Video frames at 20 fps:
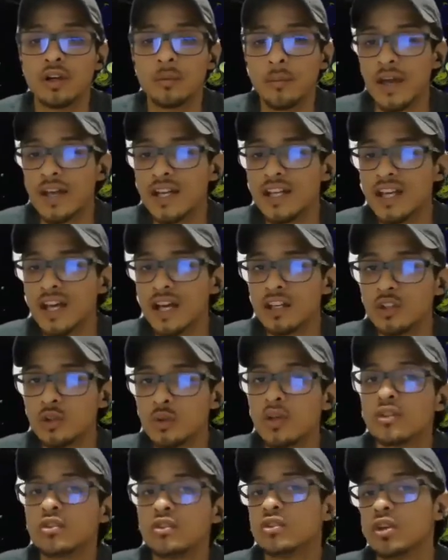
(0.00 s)
NEIU,
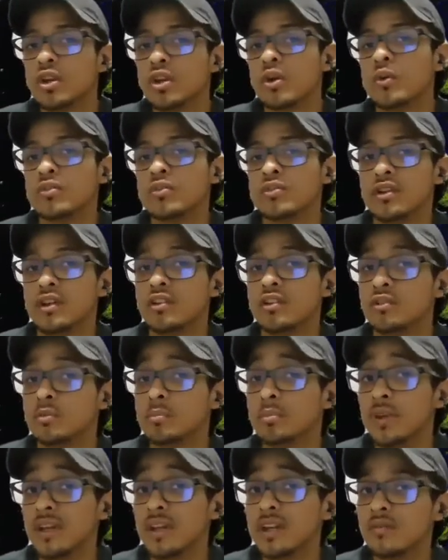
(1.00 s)
as you know, isn't as
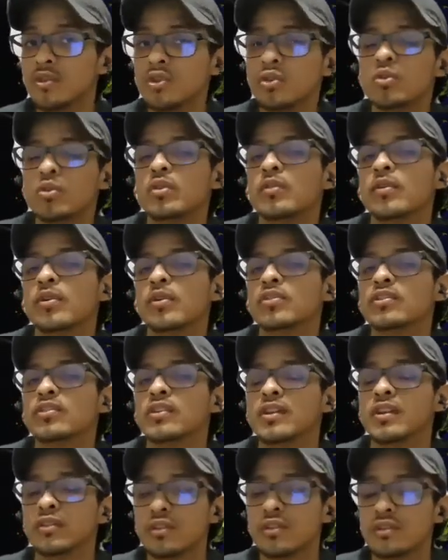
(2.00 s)
big of a
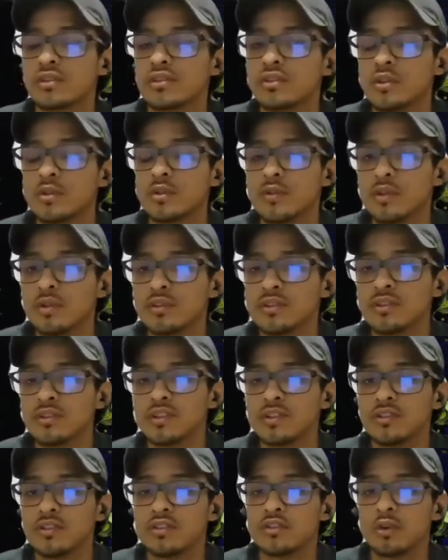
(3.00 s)
university as other
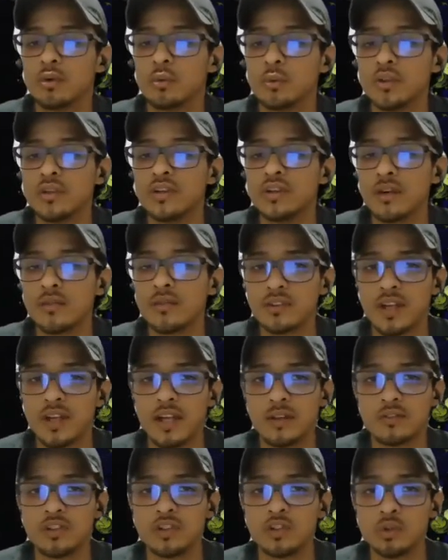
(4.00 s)
universities. So we definitely
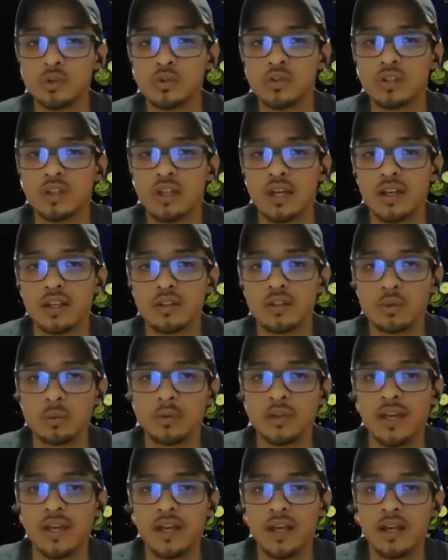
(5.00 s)
have to utilize what
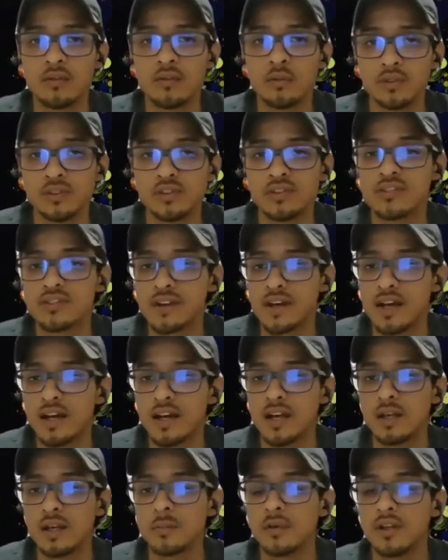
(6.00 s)
we have, which is
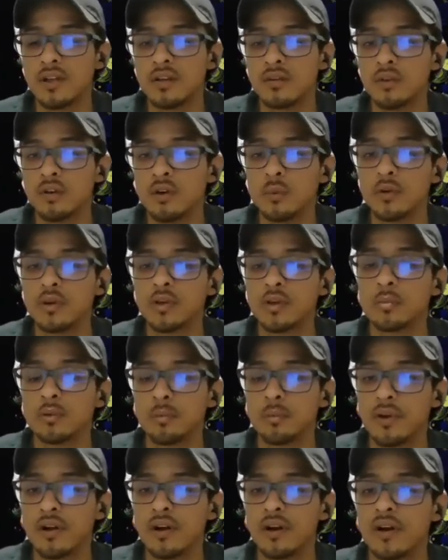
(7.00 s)
time, and, we could
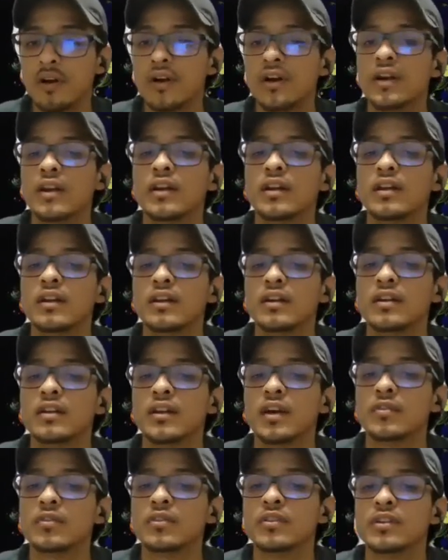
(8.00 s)
prepare and
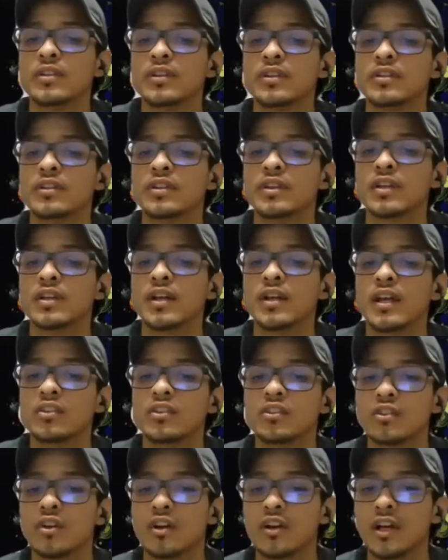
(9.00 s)
definitely get a head
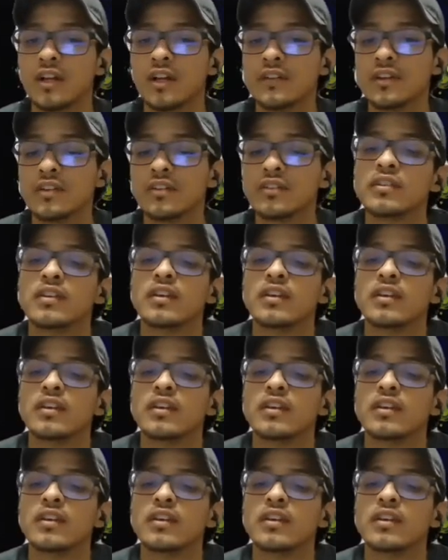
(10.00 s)
start on this.